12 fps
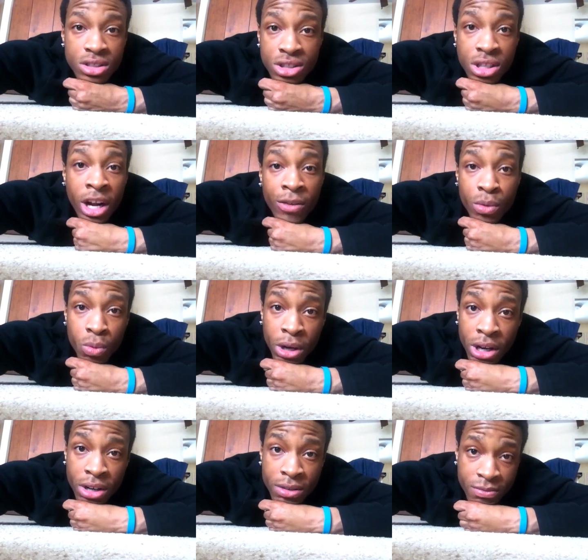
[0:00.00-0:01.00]
just
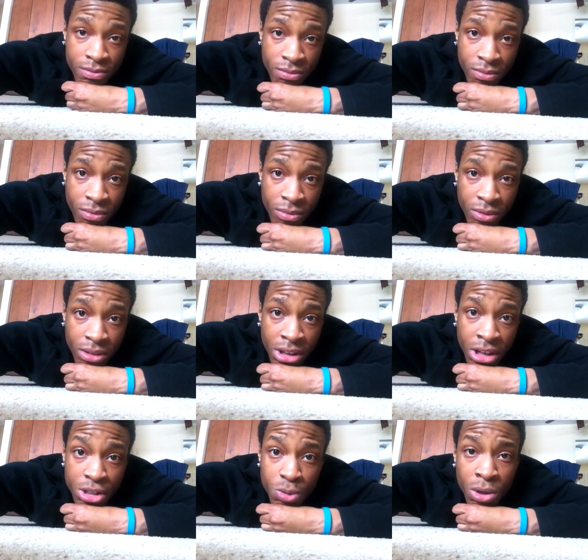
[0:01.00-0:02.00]
everywhere.
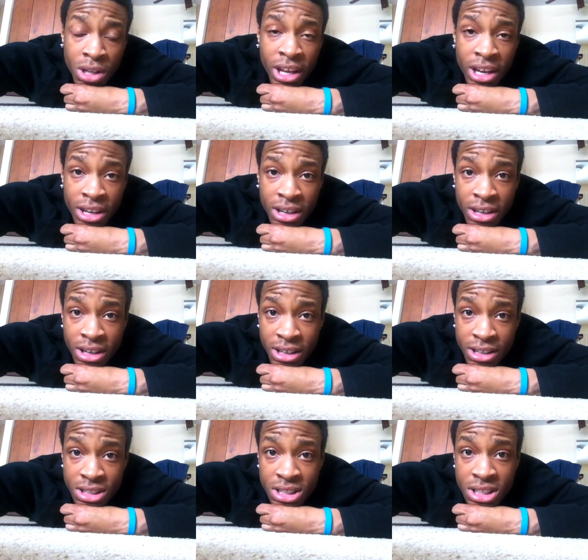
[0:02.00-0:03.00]
And it's where they
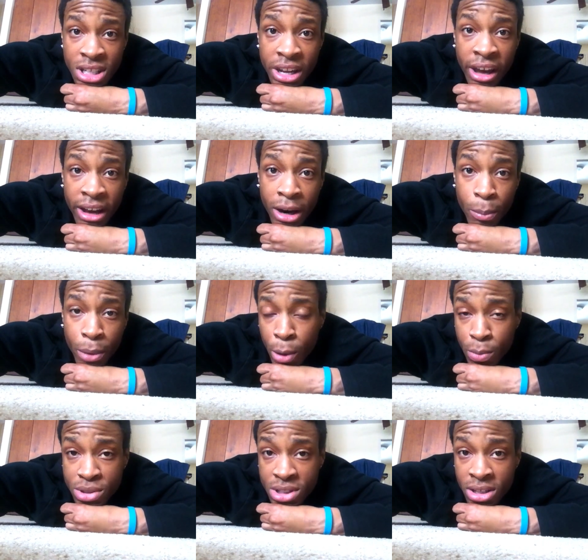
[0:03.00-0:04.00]
sit down
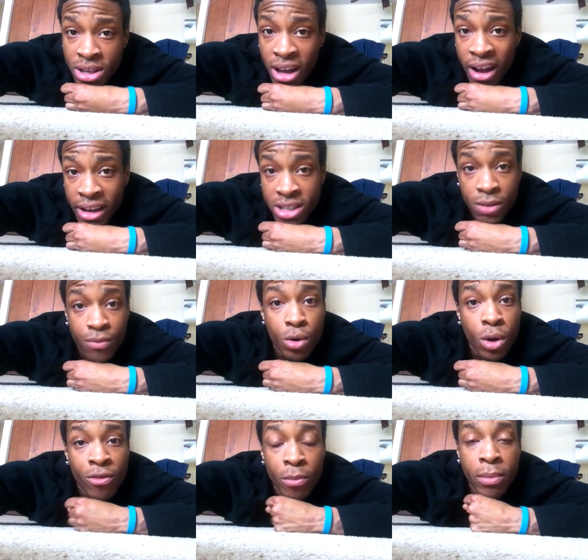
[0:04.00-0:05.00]
purposely. I catch a
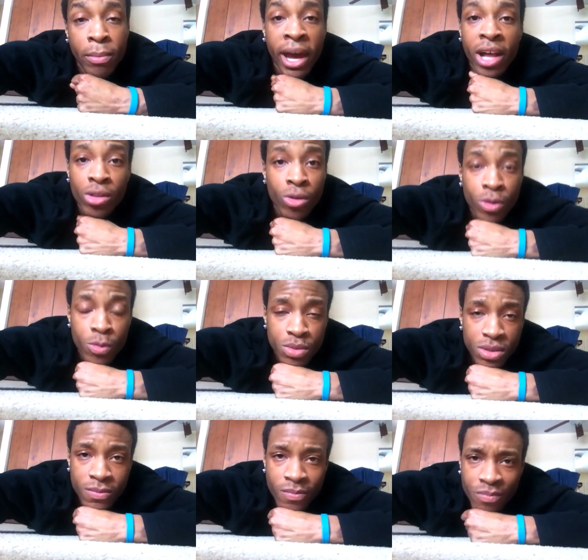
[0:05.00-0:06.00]
few of them in
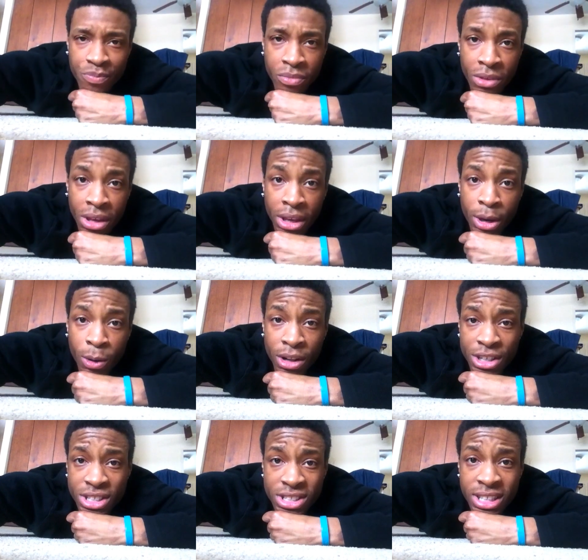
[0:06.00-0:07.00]
bathrooms
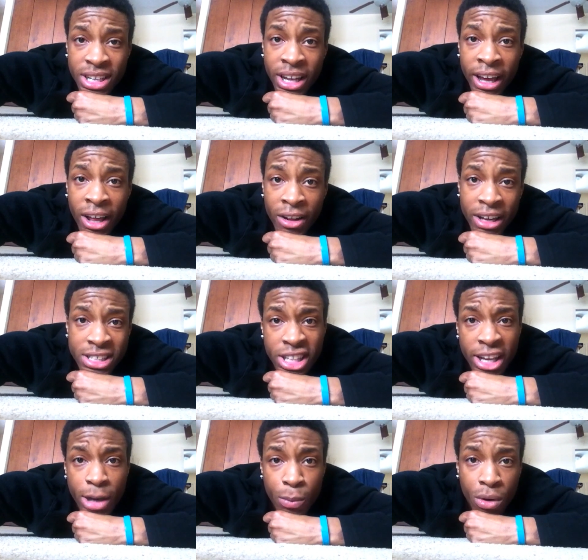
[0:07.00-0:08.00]
where they just sit down, they
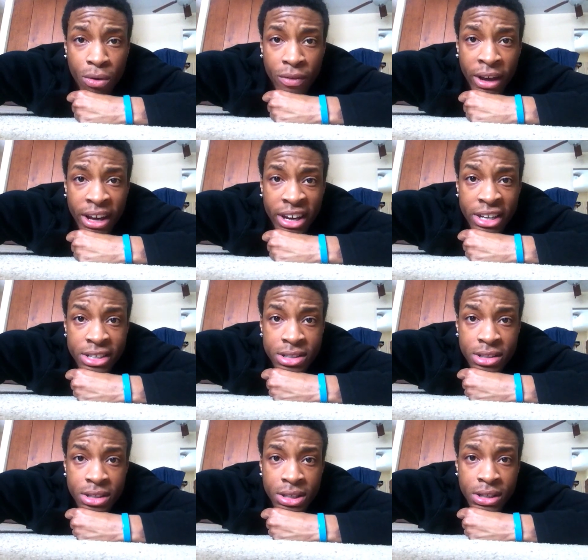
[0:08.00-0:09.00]
stand up real fast
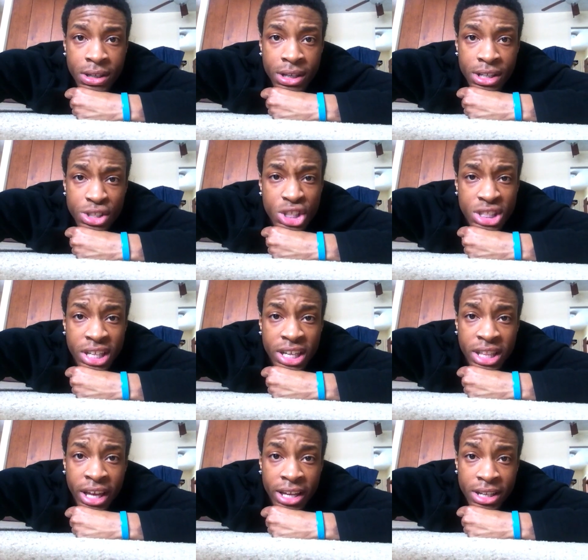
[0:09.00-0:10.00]
just to
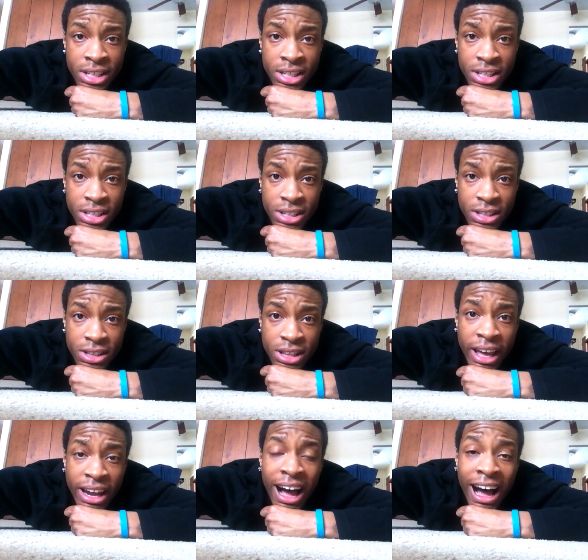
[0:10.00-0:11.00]
get that
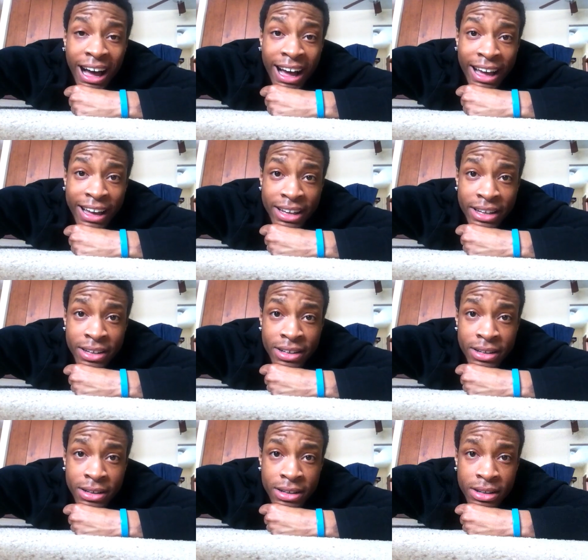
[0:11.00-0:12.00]
that high,
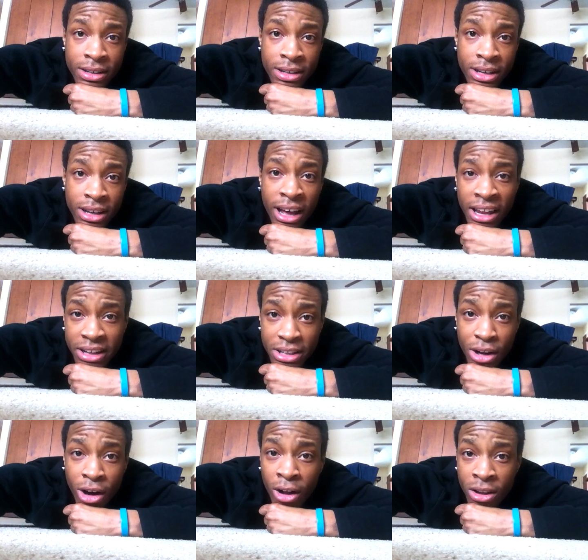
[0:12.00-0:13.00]
I like
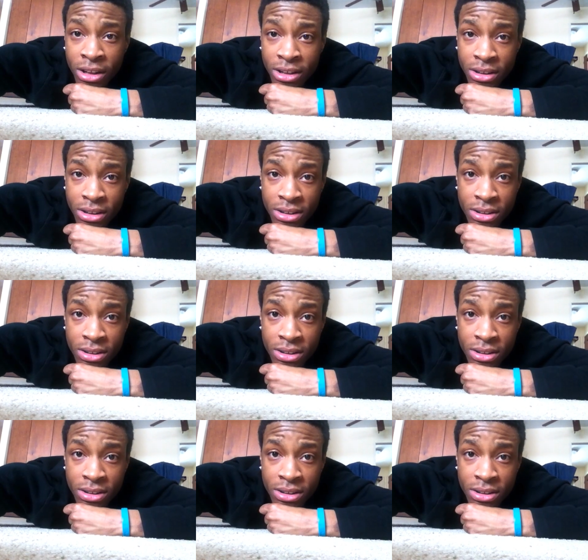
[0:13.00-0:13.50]
to call it.